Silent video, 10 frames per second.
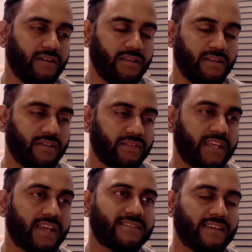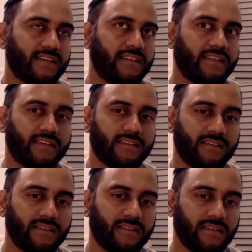Next, I think
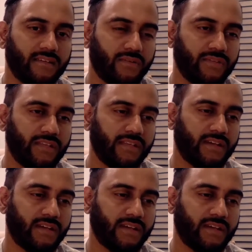only